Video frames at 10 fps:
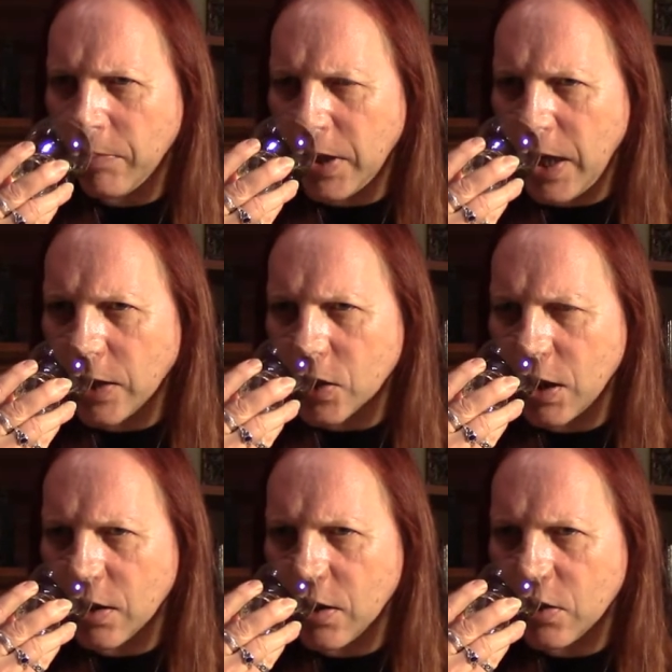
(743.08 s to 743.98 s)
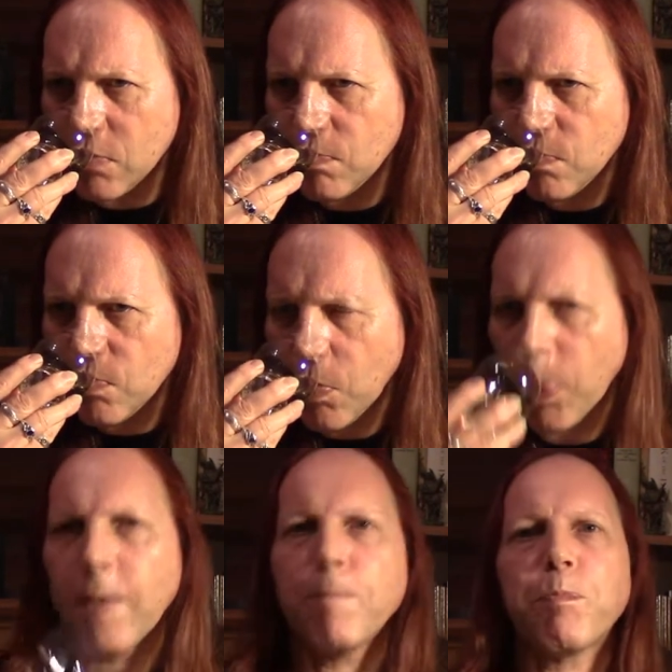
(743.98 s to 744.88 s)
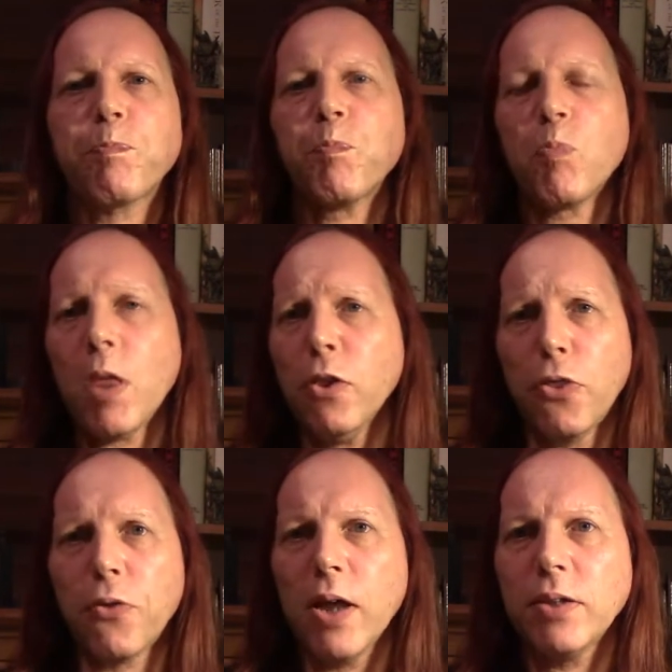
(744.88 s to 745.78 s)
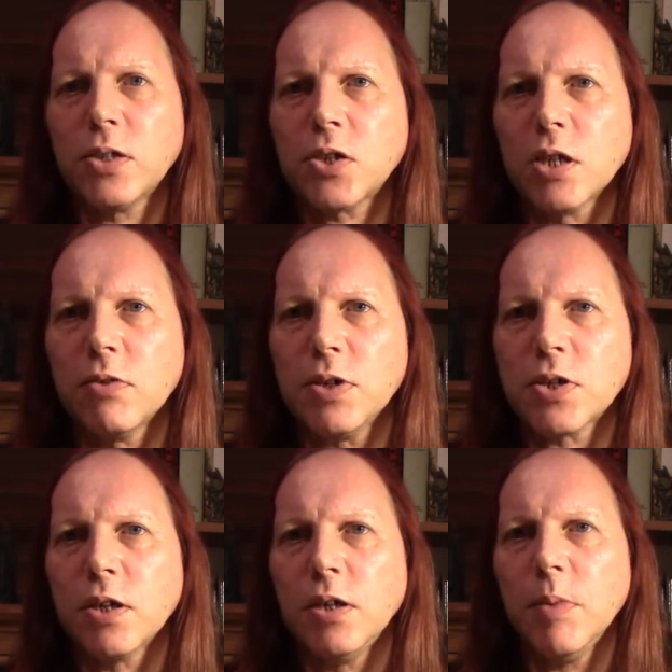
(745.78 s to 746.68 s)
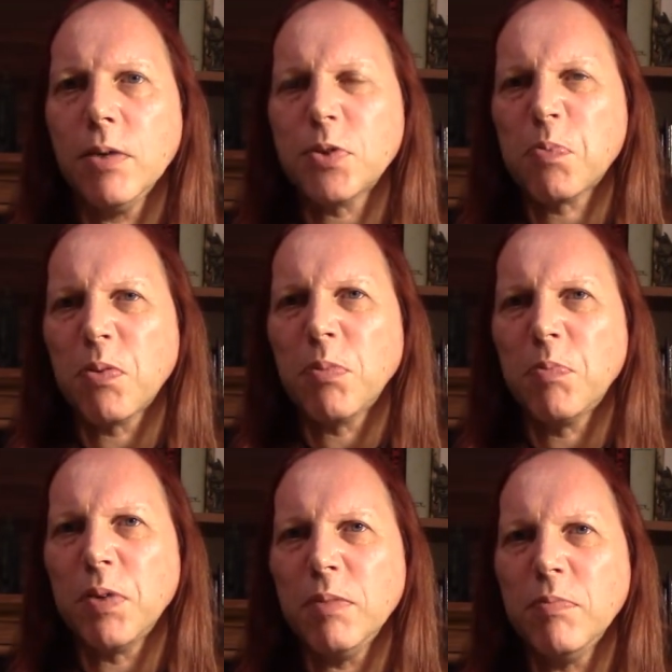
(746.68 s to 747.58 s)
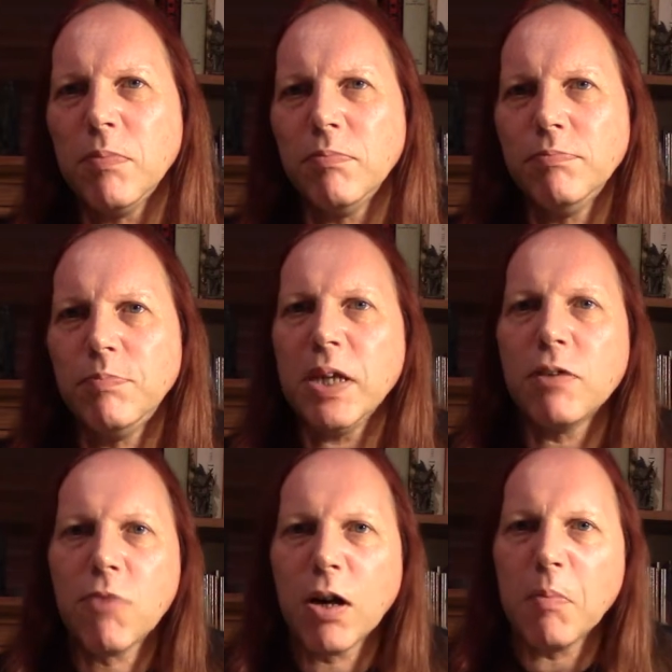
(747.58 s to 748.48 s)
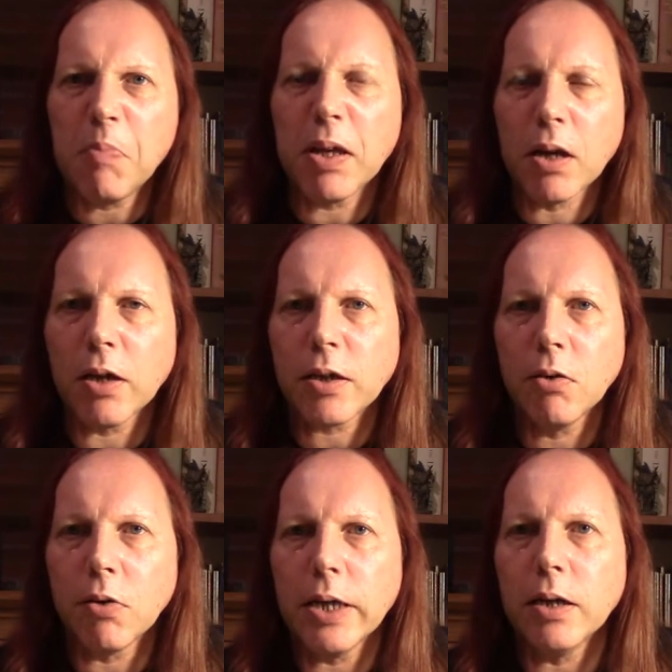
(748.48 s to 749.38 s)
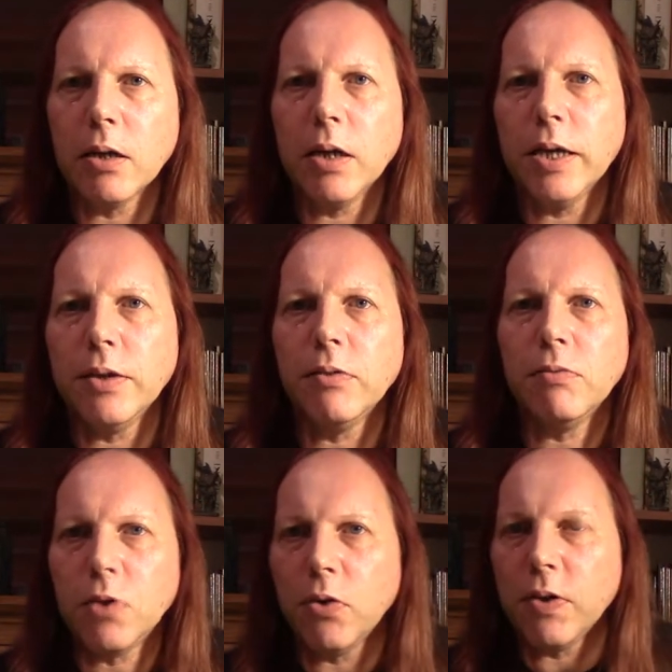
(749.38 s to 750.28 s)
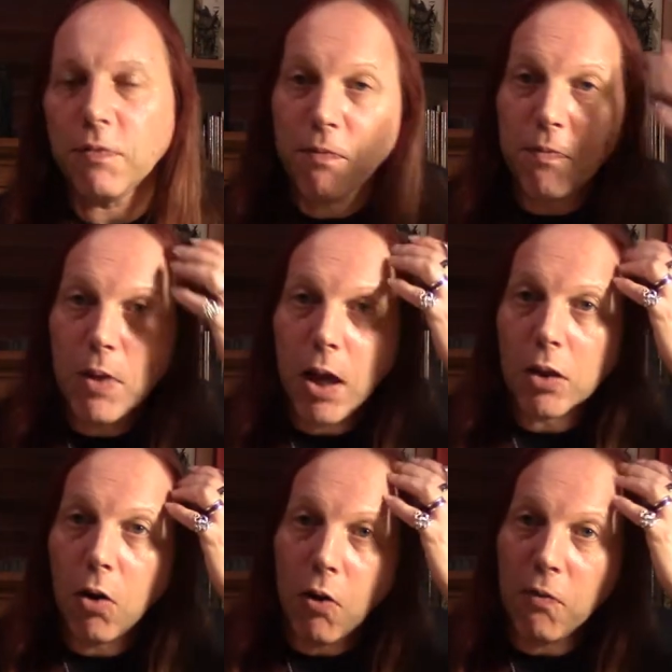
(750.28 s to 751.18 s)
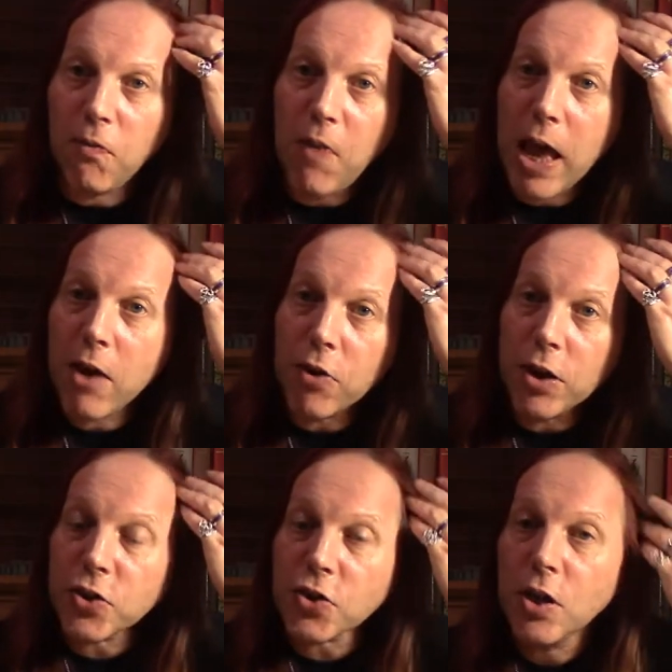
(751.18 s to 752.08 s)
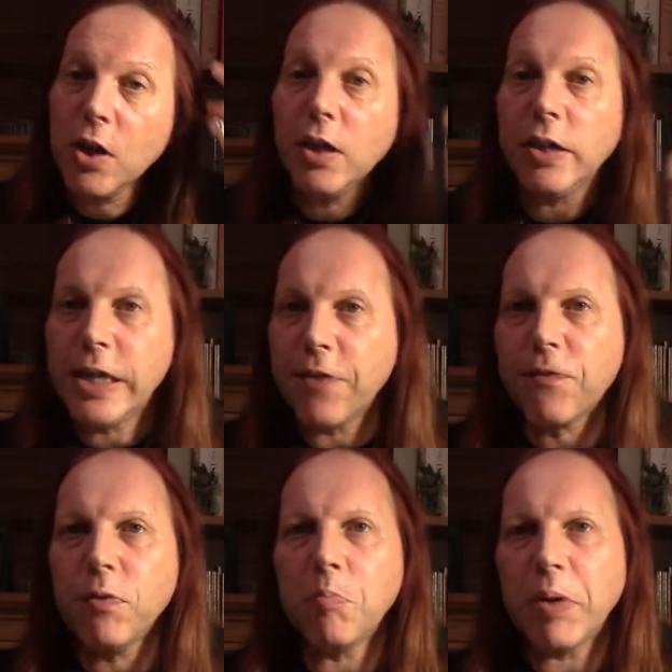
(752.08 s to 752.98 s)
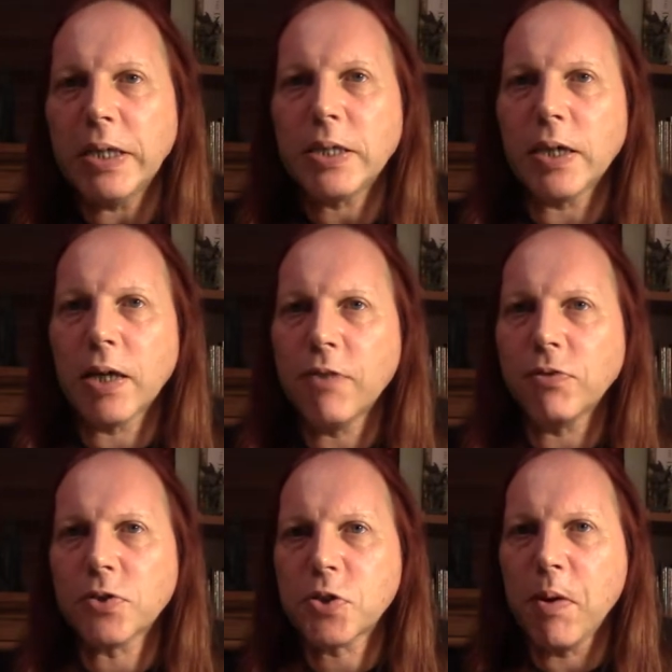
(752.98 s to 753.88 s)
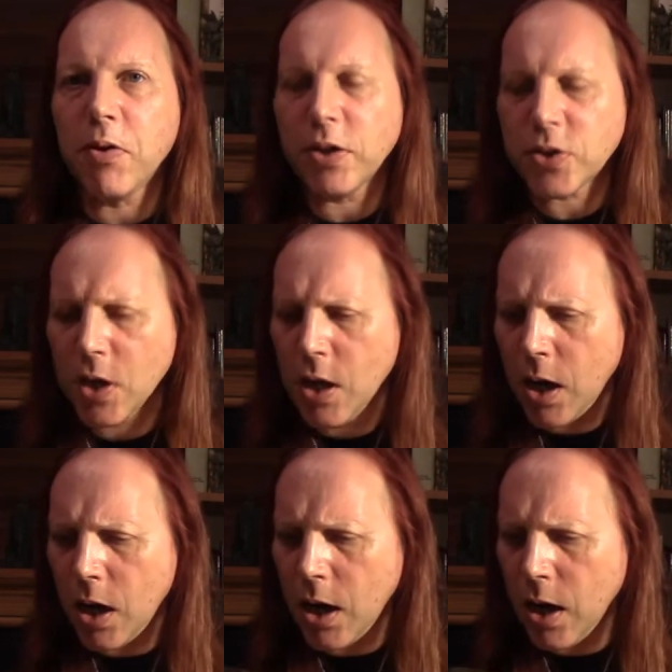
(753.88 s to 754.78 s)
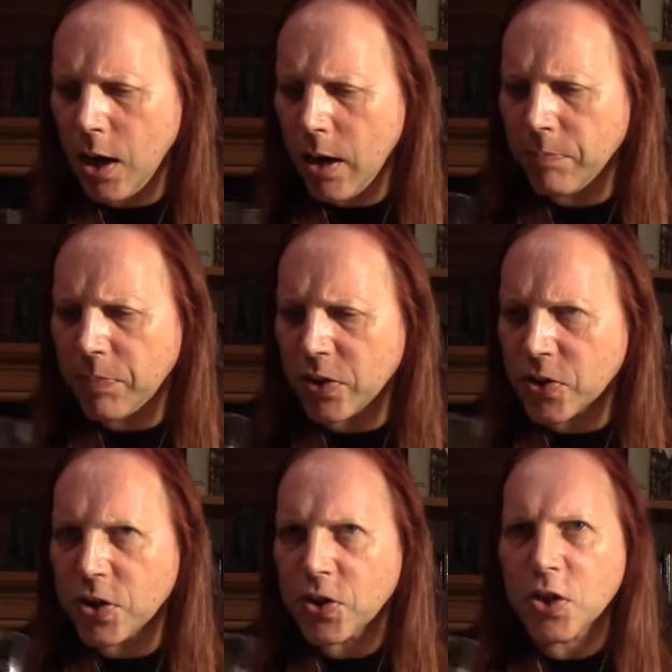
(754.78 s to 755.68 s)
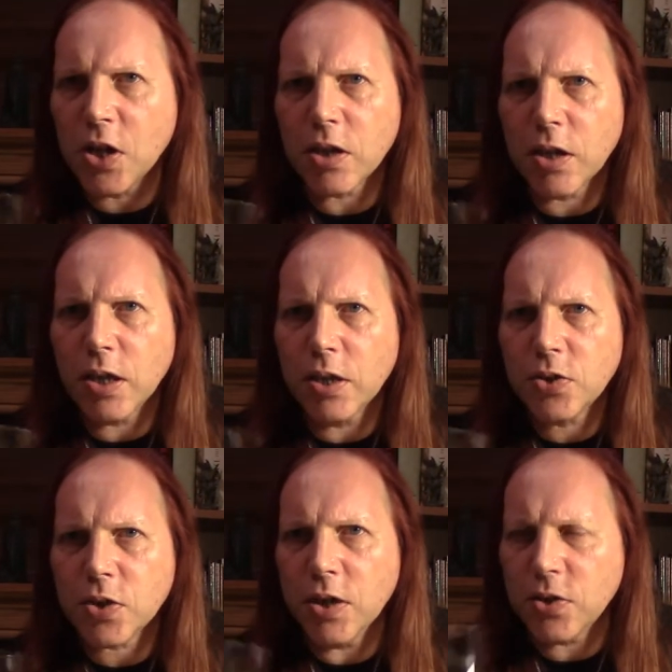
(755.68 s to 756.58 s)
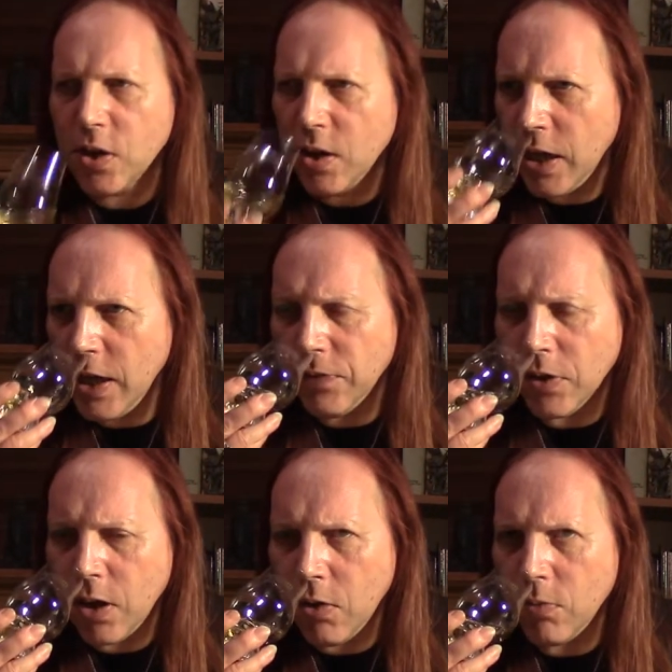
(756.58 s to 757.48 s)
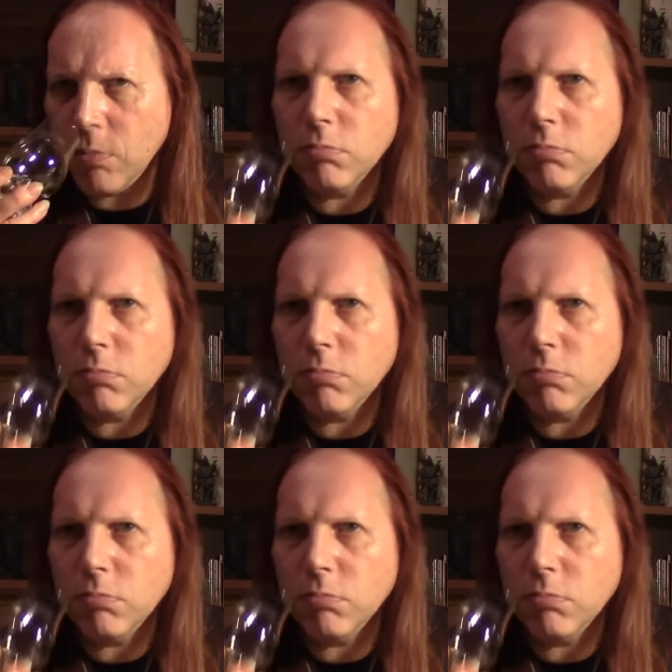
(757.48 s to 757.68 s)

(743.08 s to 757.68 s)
guessing that throughout the distillery's time, it was probably being run a bit like Coalila, in doing a lot of various different peating level spirits. Because this certainly is, even though,